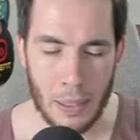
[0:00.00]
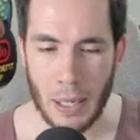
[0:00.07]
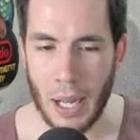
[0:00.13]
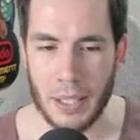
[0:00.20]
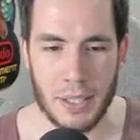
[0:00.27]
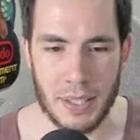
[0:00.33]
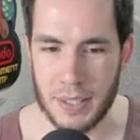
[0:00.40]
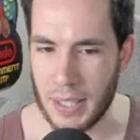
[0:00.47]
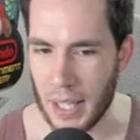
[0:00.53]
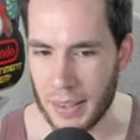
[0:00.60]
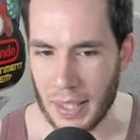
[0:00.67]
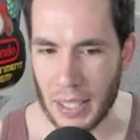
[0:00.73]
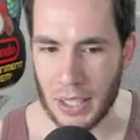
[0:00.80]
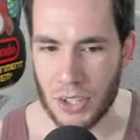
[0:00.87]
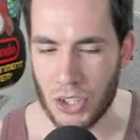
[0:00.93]
I just I
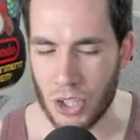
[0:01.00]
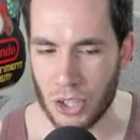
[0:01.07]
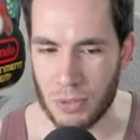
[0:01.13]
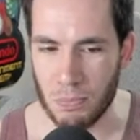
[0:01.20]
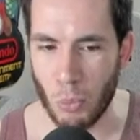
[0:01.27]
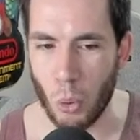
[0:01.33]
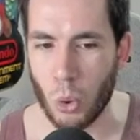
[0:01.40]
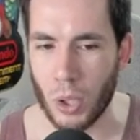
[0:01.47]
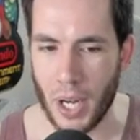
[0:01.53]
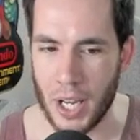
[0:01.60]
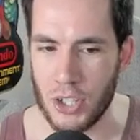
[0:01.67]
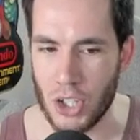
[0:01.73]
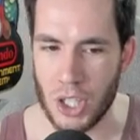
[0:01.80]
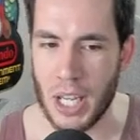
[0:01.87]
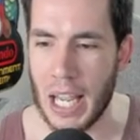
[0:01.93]
think it's just more
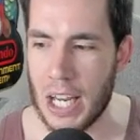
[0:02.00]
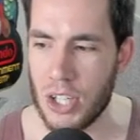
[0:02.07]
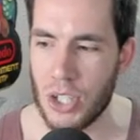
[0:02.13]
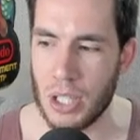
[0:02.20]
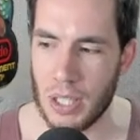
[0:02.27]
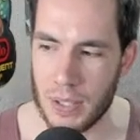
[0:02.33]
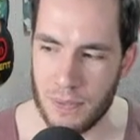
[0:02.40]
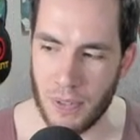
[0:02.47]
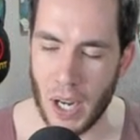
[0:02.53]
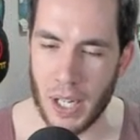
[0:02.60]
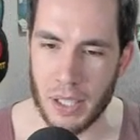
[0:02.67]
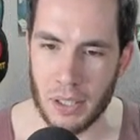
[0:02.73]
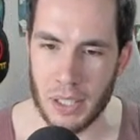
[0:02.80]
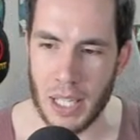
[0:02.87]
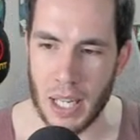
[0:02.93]
education is
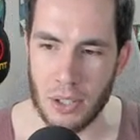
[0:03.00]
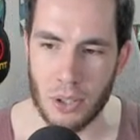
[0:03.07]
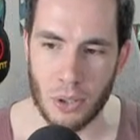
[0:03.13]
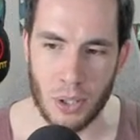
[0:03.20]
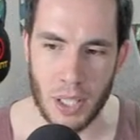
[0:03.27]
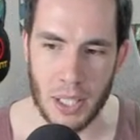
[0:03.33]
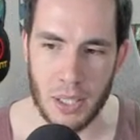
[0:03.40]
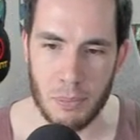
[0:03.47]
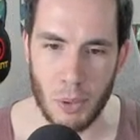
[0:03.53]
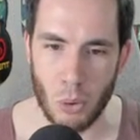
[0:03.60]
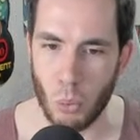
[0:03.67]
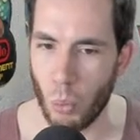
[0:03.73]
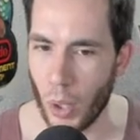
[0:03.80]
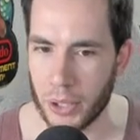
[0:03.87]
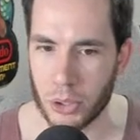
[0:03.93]
finally entered in about
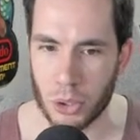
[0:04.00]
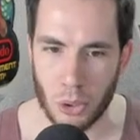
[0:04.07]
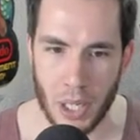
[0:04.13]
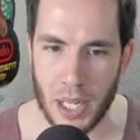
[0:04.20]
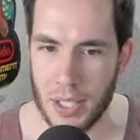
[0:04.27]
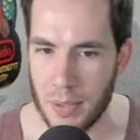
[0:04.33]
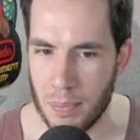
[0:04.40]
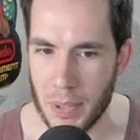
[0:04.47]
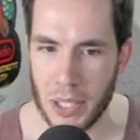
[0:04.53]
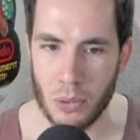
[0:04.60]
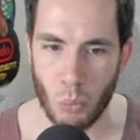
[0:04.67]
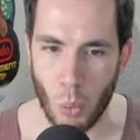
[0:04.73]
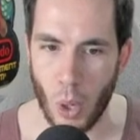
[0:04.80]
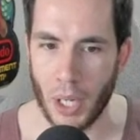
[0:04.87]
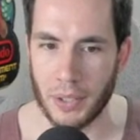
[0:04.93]
what grades
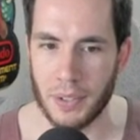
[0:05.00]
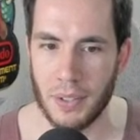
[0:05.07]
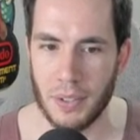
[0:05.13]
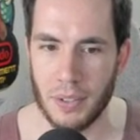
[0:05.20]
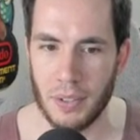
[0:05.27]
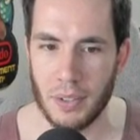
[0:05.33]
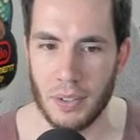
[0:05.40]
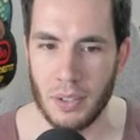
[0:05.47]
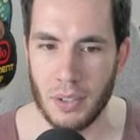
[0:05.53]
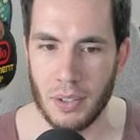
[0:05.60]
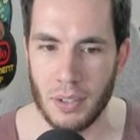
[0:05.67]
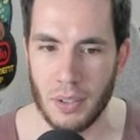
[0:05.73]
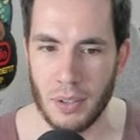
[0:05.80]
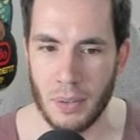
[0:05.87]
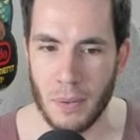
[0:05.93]
mean what.
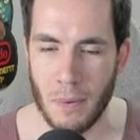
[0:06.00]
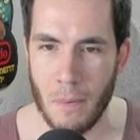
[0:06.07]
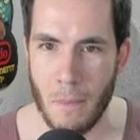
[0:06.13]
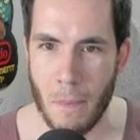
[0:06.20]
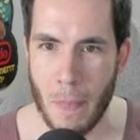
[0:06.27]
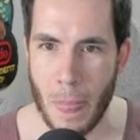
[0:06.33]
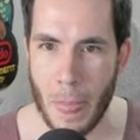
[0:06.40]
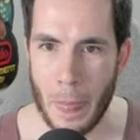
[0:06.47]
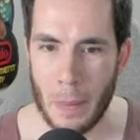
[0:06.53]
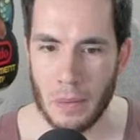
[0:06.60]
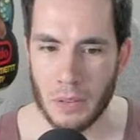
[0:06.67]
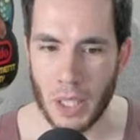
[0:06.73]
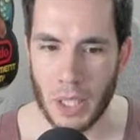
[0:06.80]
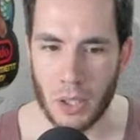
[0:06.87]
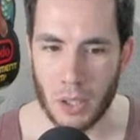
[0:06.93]
Fair
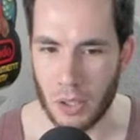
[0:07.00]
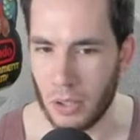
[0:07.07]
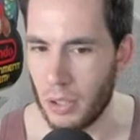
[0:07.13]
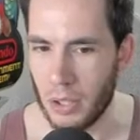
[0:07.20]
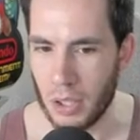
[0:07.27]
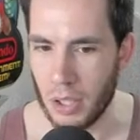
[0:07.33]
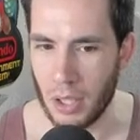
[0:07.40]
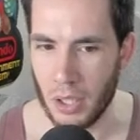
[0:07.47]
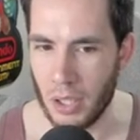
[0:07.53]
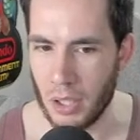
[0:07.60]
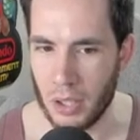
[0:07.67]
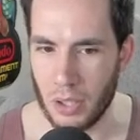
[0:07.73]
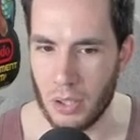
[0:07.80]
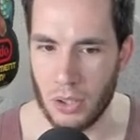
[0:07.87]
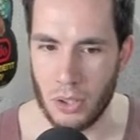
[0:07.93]
warning. Like
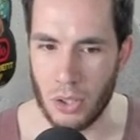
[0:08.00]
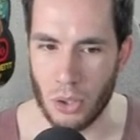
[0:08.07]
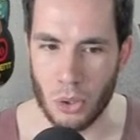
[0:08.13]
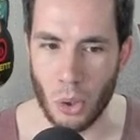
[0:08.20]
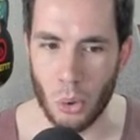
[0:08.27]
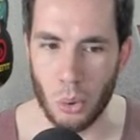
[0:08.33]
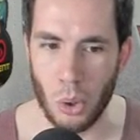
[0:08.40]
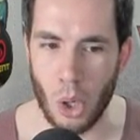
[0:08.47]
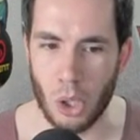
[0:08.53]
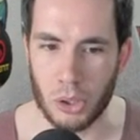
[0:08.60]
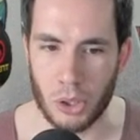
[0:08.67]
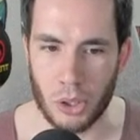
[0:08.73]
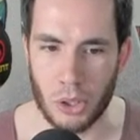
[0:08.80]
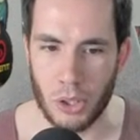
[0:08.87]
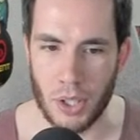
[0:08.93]
you're no
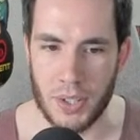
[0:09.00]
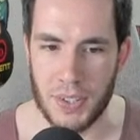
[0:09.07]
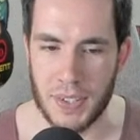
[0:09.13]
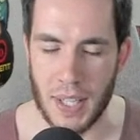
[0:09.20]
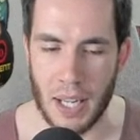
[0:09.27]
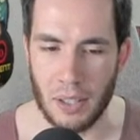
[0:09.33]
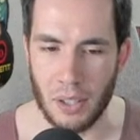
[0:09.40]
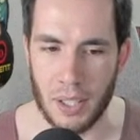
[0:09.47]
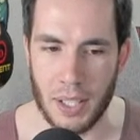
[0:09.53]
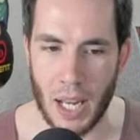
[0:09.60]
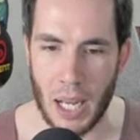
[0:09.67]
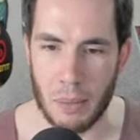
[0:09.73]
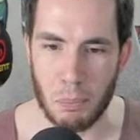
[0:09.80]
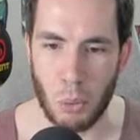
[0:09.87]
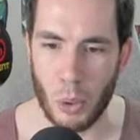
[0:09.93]
longer going to sell a
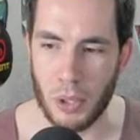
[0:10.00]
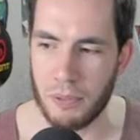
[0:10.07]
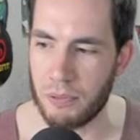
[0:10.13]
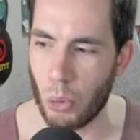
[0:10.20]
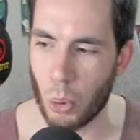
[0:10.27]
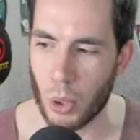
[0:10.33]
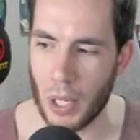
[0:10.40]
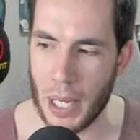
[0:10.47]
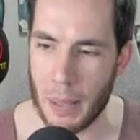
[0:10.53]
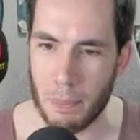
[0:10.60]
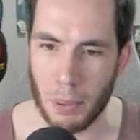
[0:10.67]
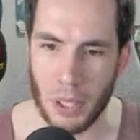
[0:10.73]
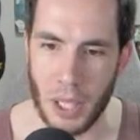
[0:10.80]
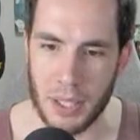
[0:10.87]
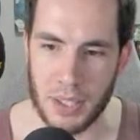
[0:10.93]
9.4A
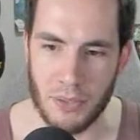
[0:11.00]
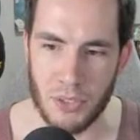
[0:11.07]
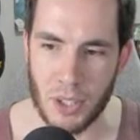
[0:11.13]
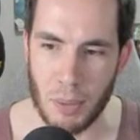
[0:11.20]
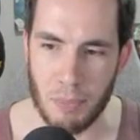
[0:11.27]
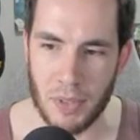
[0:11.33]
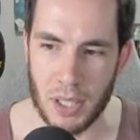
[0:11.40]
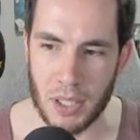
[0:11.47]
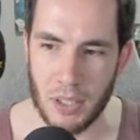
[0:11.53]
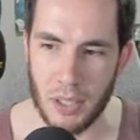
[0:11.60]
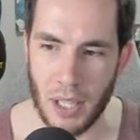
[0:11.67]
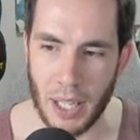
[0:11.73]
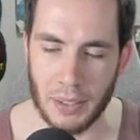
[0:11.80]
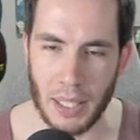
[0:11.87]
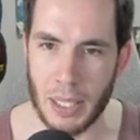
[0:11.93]
plus of something
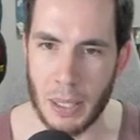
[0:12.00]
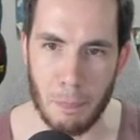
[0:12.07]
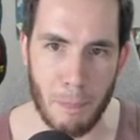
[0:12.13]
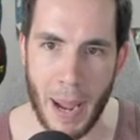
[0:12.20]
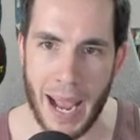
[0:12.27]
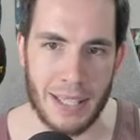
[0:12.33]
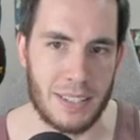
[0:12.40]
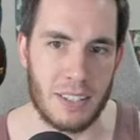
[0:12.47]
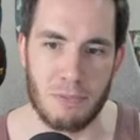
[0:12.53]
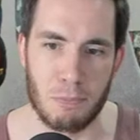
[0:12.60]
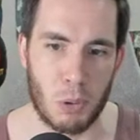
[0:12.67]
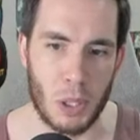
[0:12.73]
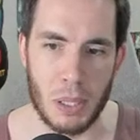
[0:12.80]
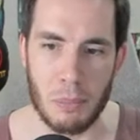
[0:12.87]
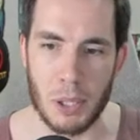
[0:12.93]
at like a massive
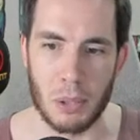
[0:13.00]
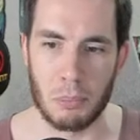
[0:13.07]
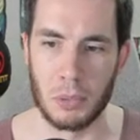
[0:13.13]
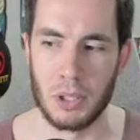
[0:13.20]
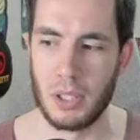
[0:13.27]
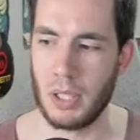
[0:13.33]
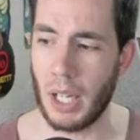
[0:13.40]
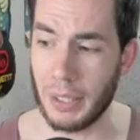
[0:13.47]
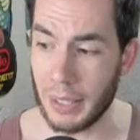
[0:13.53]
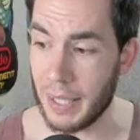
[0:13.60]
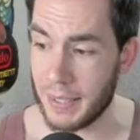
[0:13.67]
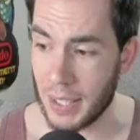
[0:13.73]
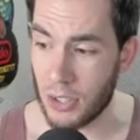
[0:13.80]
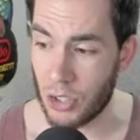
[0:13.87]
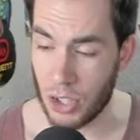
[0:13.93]
premium
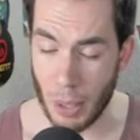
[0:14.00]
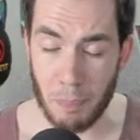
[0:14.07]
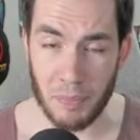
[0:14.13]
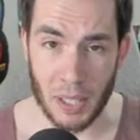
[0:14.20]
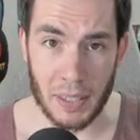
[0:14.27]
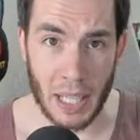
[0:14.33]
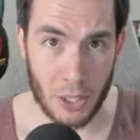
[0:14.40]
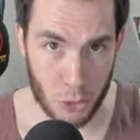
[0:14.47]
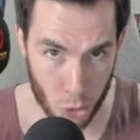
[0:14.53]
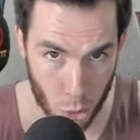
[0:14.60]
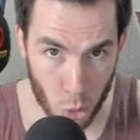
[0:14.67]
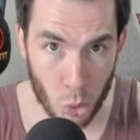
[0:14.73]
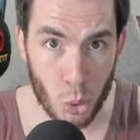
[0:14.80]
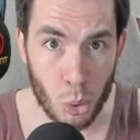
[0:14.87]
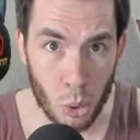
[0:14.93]
unless it's something that
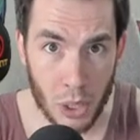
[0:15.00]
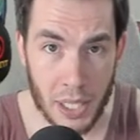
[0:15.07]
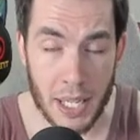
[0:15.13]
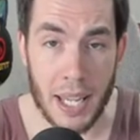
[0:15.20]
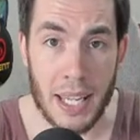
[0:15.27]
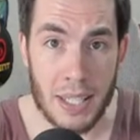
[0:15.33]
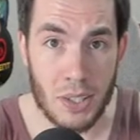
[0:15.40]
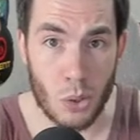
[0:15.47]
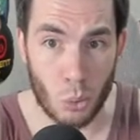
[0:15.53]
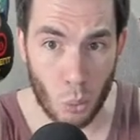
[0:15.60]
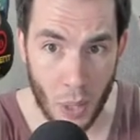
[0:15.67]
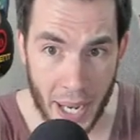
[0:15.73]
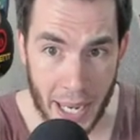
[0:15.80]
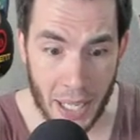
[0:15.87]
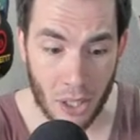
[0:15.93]
truly is
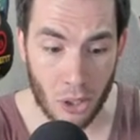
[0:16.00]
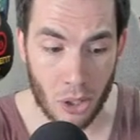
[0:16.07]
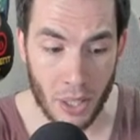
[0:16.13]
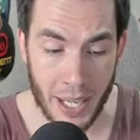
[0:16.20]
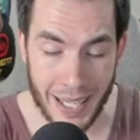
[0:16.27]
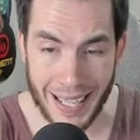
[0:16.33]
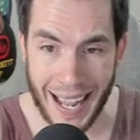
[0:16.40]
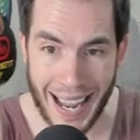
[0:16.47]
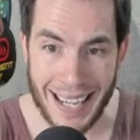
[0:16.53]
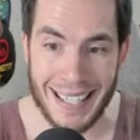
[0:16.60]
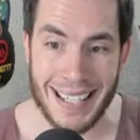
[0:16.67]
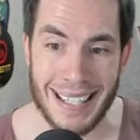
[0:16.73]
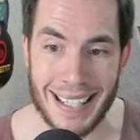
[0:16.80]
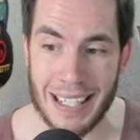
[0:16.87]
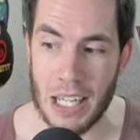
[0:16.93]
rare Fair in warning.
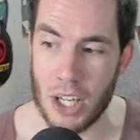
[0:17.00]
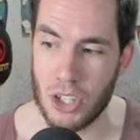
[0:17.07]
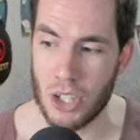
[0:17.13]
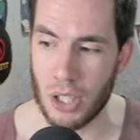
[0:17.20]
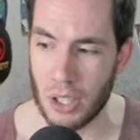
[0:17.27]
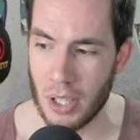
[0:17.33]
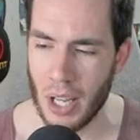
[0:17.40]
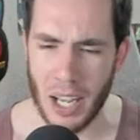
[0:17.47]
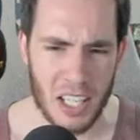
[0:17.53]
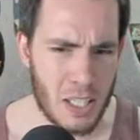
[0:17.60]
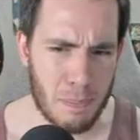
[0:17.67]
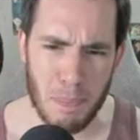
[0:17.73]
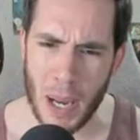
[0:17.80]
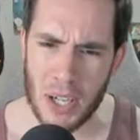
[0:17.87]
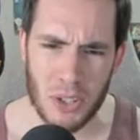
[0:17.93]
any condition,
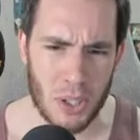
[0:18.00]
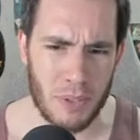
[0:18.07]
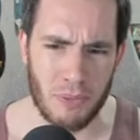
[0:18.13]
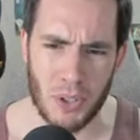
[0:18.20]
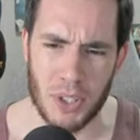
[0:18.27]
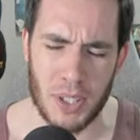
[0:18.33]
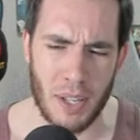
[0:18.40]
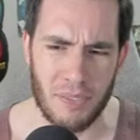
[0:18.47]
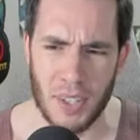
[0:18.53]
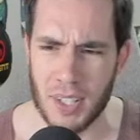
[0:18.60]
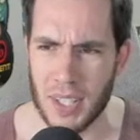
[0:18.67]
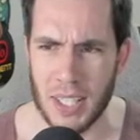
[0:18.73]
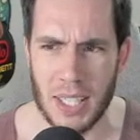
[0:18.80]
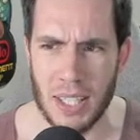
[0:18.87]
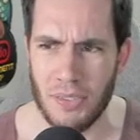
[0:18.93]
especially for stuff
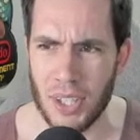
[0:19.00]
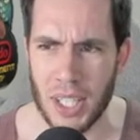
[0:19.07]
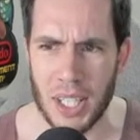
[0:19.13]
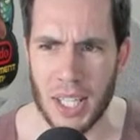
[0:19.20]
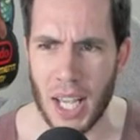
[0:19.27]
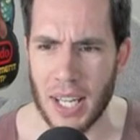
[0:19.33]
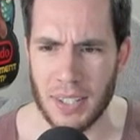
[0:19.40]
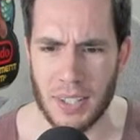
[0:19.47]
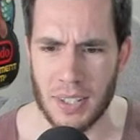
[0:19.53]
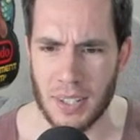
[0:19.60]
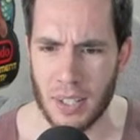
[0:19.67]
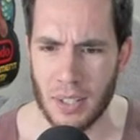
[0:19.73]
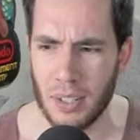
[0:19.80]
that's in DVD cases.